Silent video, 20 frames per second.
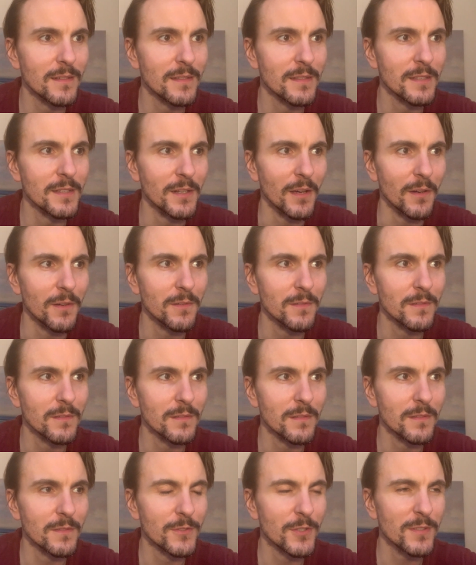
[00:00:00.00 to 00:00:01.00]
you know,
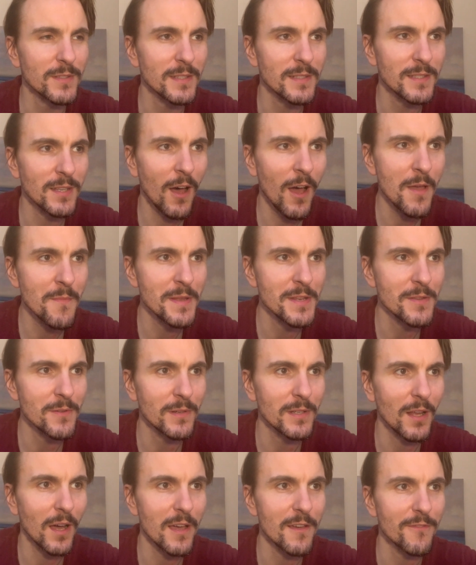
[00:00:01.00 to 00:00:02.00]
there's a time in
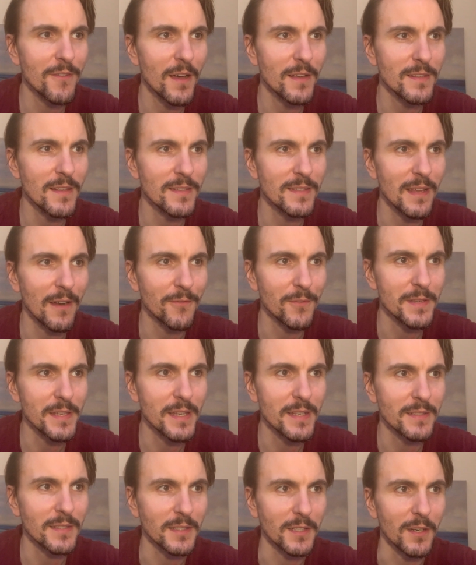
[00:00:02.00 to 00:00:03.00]
your life several
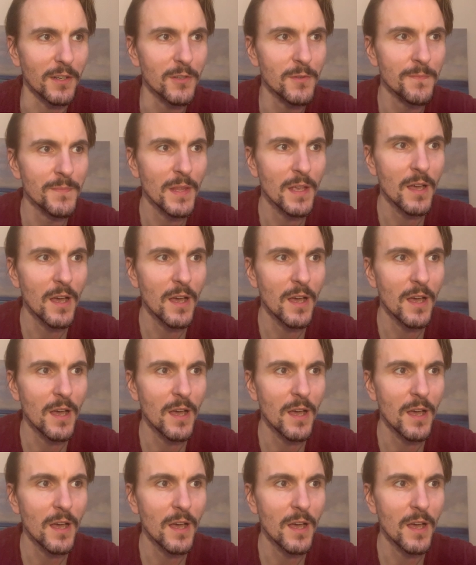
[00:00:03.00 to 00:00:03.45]
years ago